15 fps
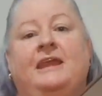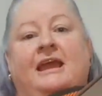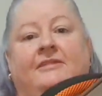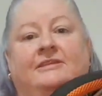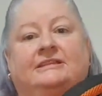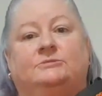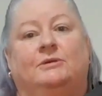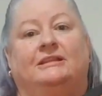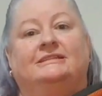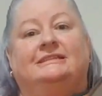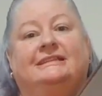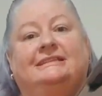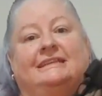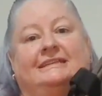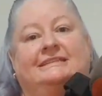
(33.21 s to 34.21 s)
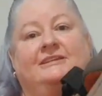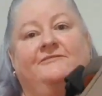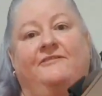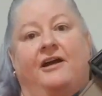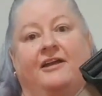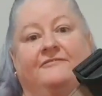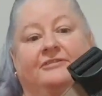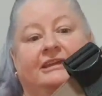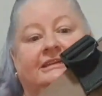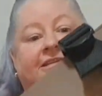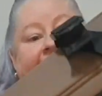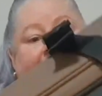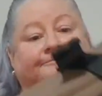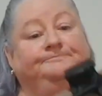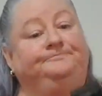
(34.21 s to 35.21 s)
and this one's the 65
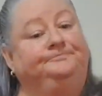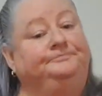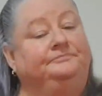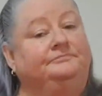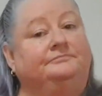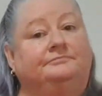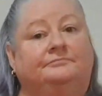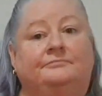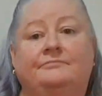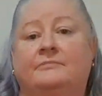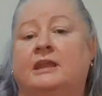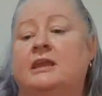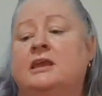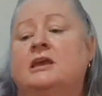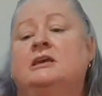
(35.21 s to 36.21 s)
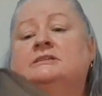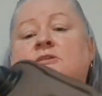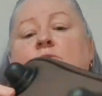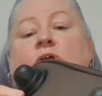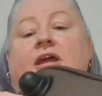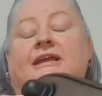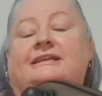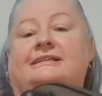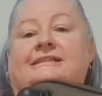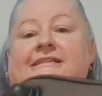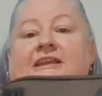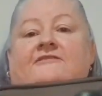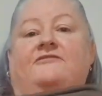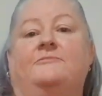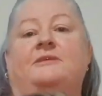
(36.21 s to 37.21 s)
litre. So what I can see